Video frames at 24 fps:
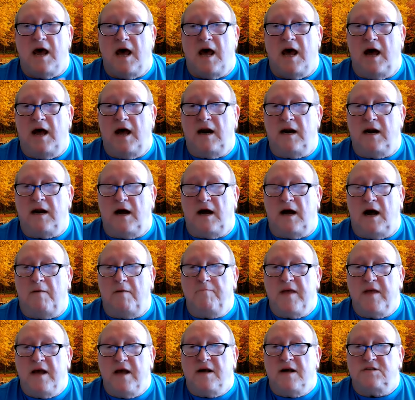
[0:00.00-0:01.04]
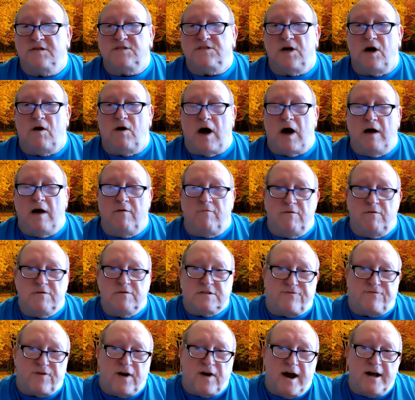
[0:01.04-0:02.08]
And so it was
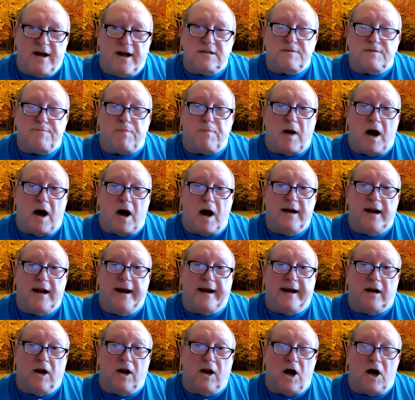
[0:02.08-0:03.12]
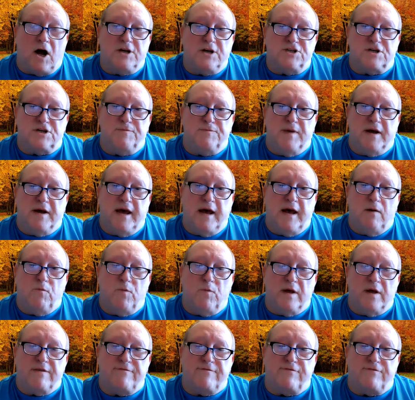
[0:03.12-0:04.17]
Franz Pine Lake Lodge to begin
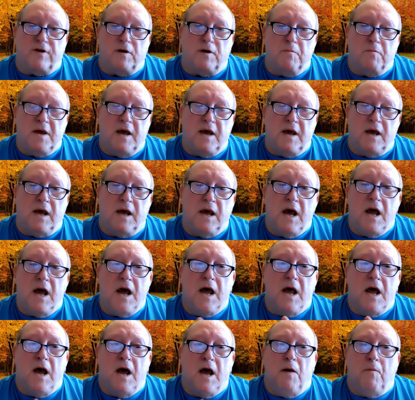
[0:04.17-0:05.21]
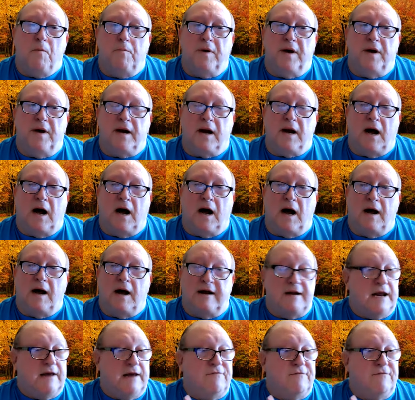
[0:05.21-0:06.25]
with for me. But
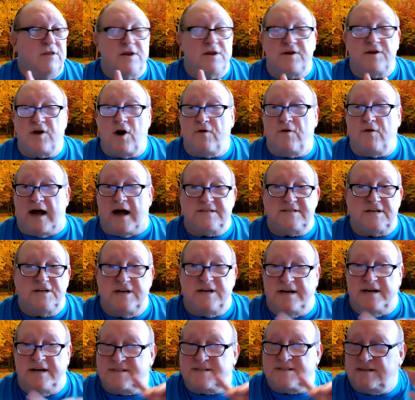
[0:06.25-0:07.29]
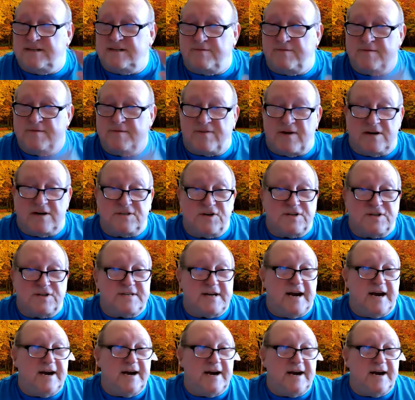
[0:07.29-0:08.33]
and even so, that's a distance from the Fresno
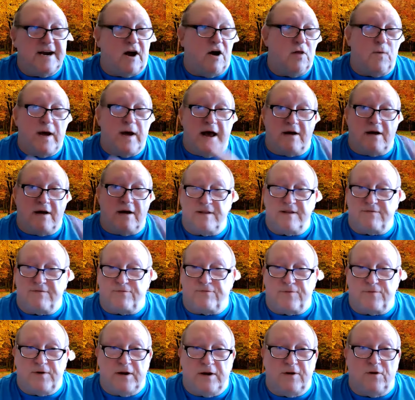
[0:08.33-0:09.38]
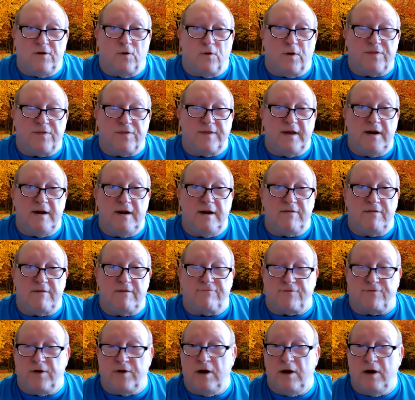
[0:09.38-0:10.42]
State all the way out to the north end of the
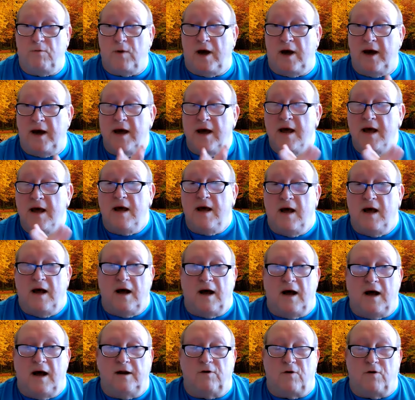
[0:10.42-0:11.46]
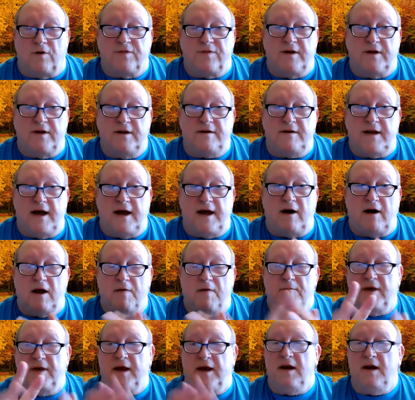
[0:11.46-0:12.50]
freeway, north end of town, I
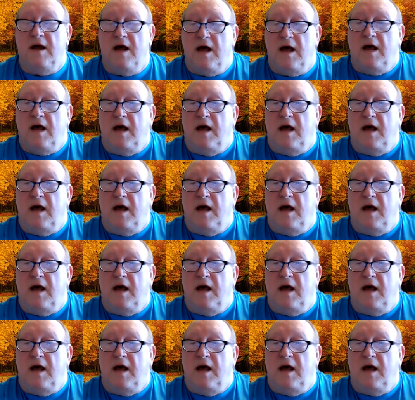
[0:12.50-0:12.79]
mean.